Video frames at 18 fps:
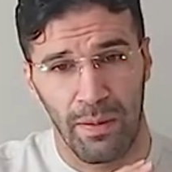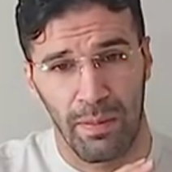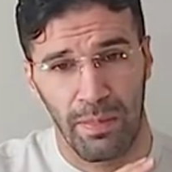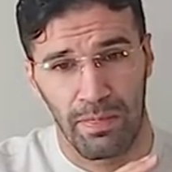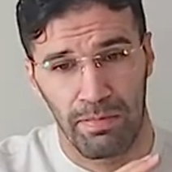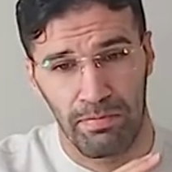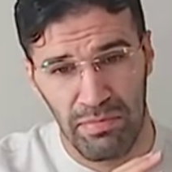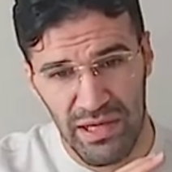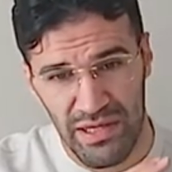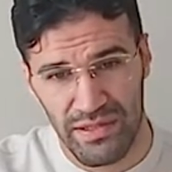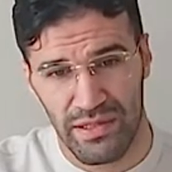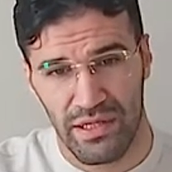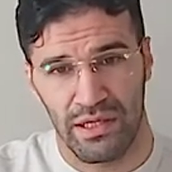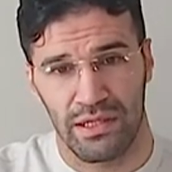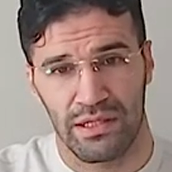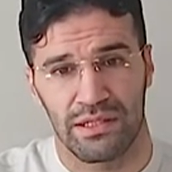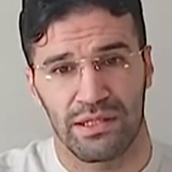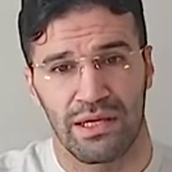
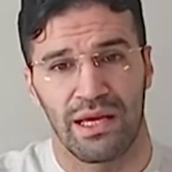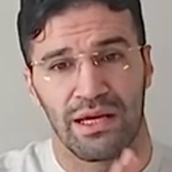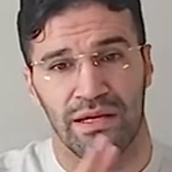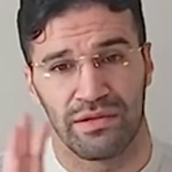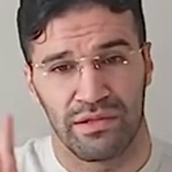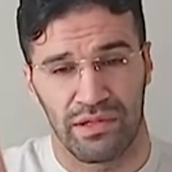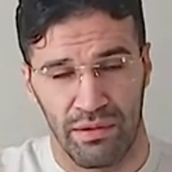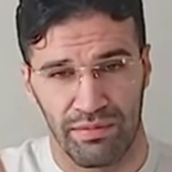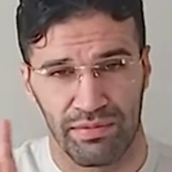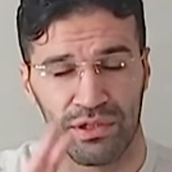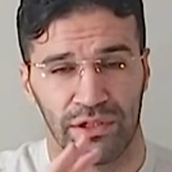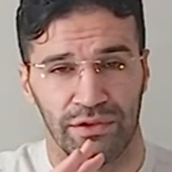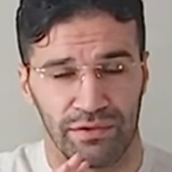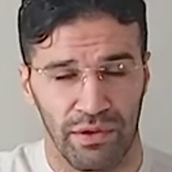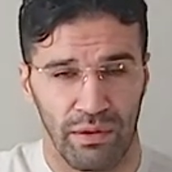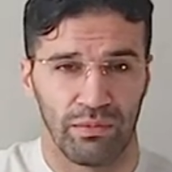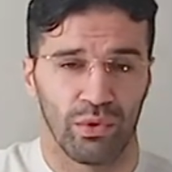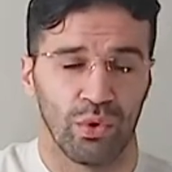mystics as separate
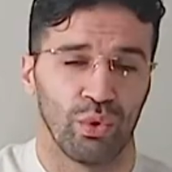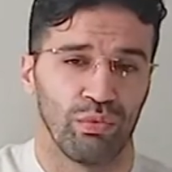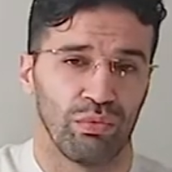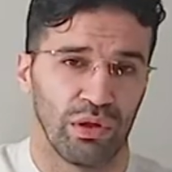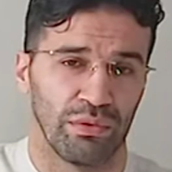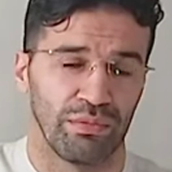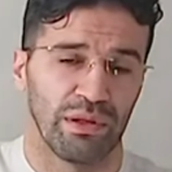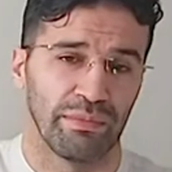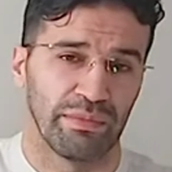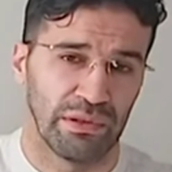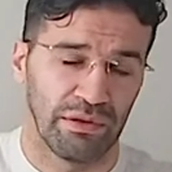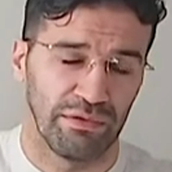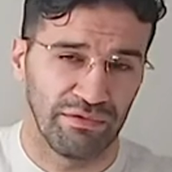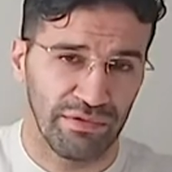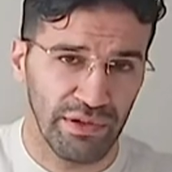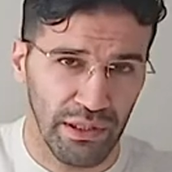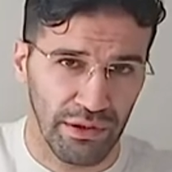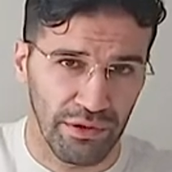from normal people of
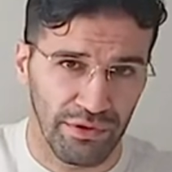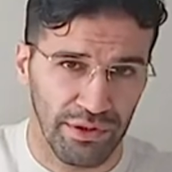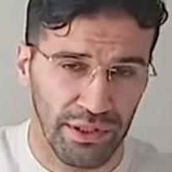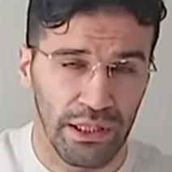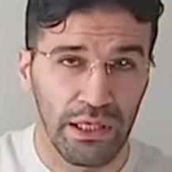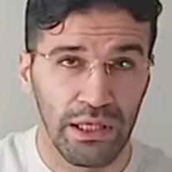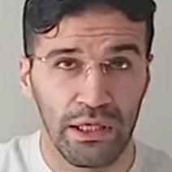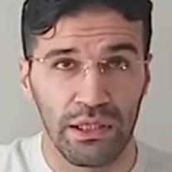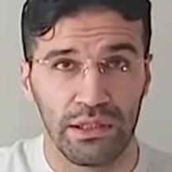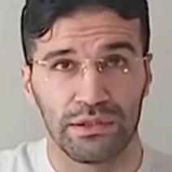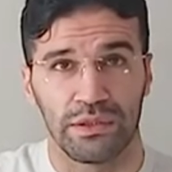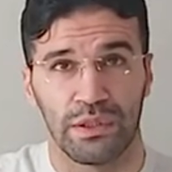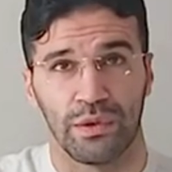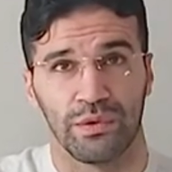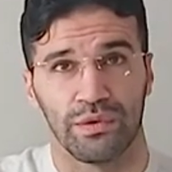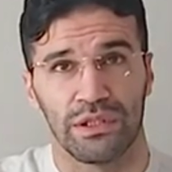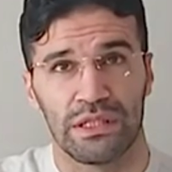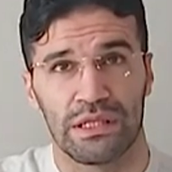faith.
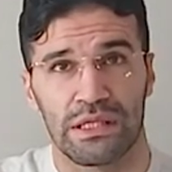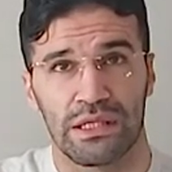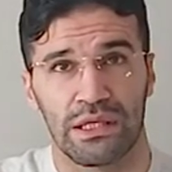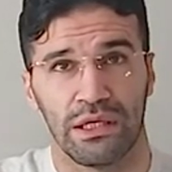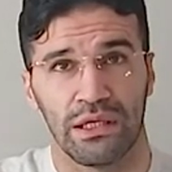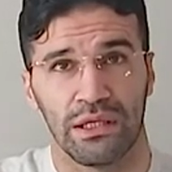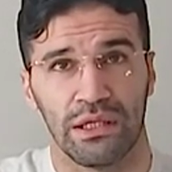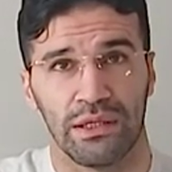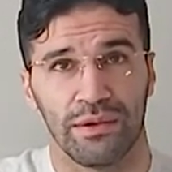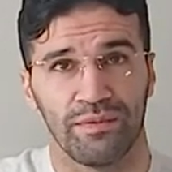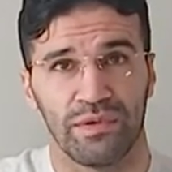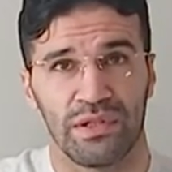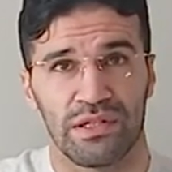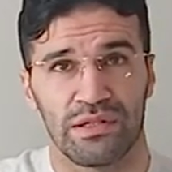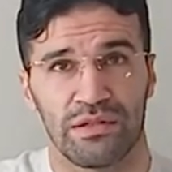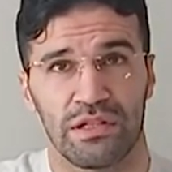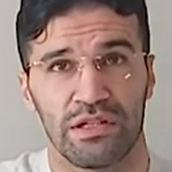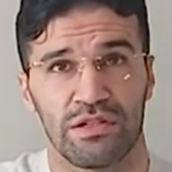So this
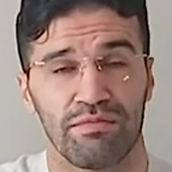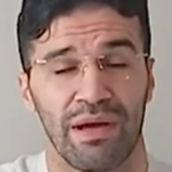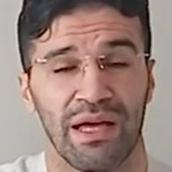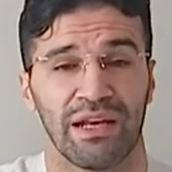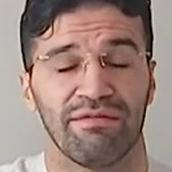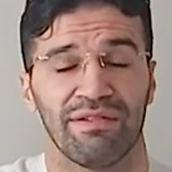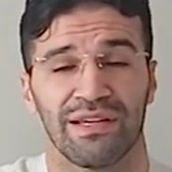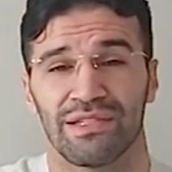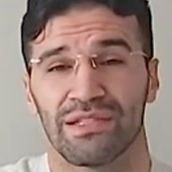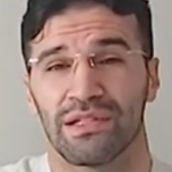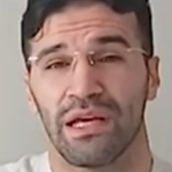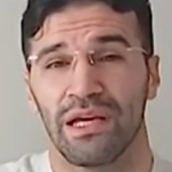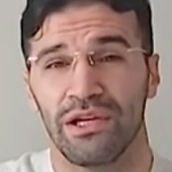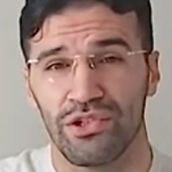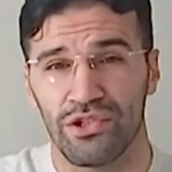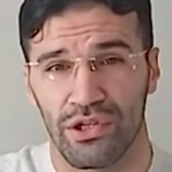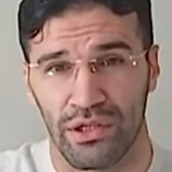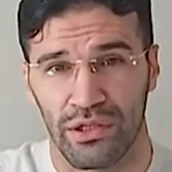
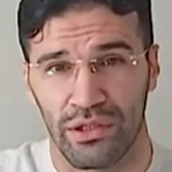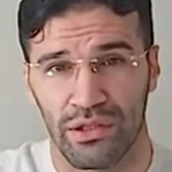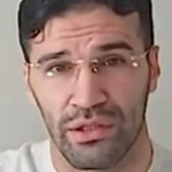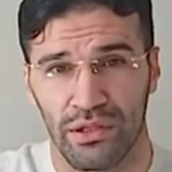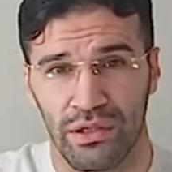manifestation